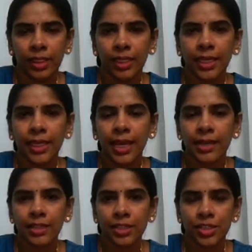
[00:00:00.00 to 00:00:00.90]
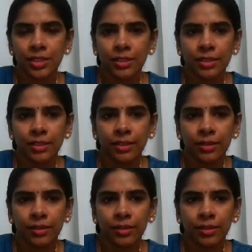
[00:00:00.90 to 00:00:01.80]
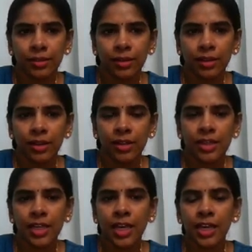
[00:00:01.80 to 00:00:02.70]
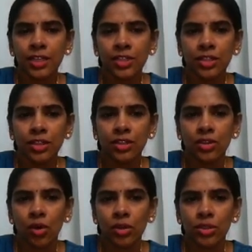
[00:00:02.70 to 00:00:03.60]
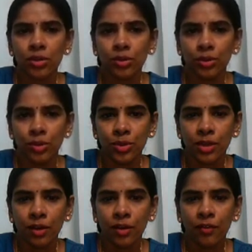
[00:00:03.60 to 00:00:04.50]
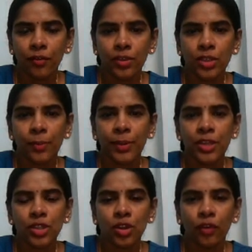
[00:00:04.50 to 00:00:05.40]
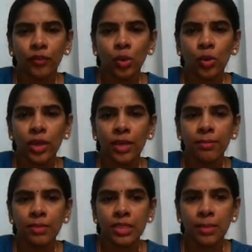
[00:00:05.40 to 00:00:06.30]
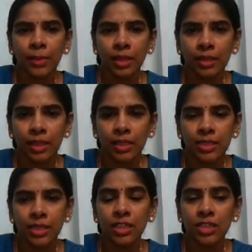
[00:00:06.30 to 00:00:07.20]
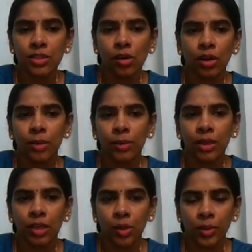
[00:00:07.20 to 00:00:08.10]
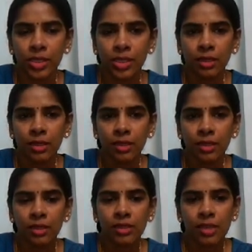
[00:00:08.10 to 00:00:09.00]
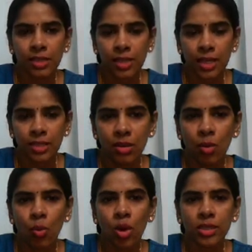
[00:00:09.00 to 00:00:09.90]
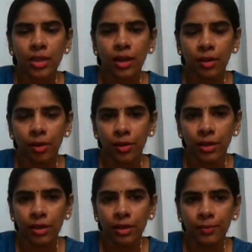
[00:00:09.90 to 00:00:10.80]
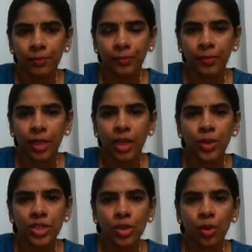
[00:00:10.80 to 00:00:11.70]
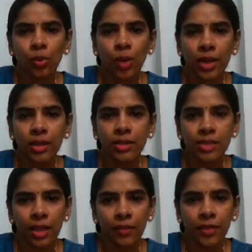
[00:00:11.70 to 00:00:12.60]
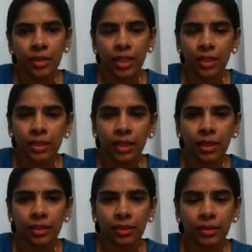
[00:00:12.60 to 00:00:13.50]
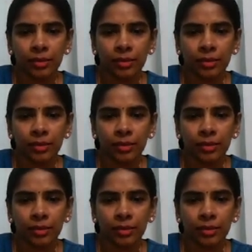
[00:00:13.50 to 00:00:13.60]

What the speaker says: Decantation. Decantation is also used for separation of two immiscible, that is insoluble liquids such as water and oil, in which one is heavier than the other.